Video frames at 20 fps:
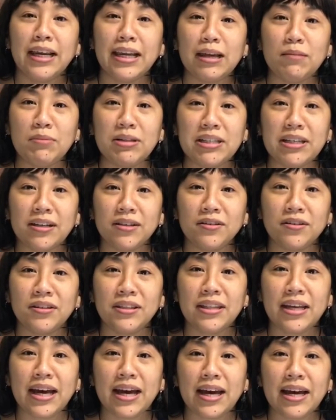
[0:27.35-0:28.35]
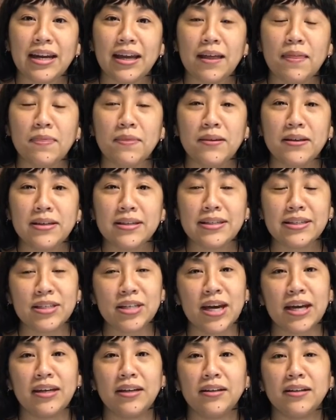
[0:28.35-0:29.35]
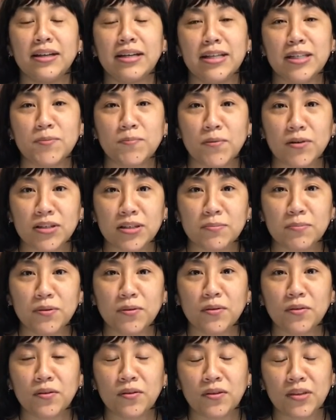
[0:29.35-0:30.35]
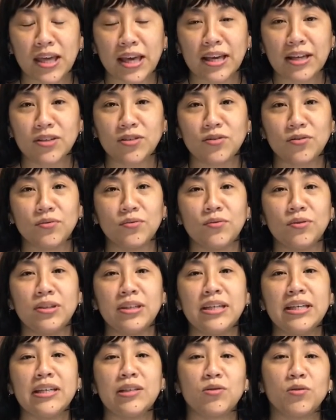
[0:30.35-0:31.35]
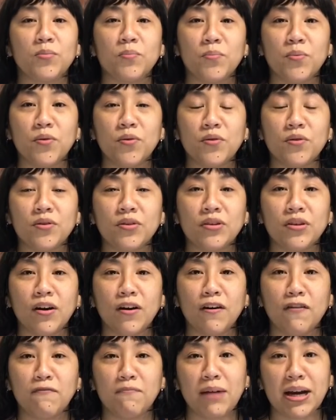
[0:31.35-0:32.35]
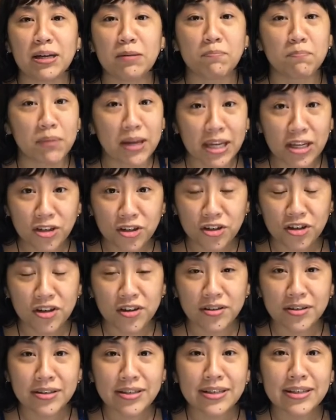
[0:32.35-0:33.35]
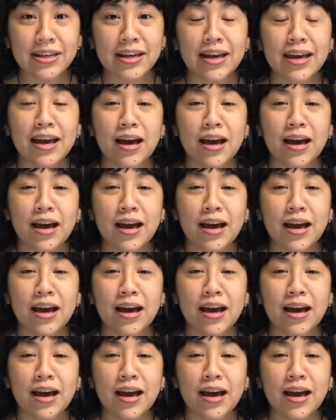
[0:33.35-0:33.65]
let me tell you that this channel is possible thanks to the support of my Patreons.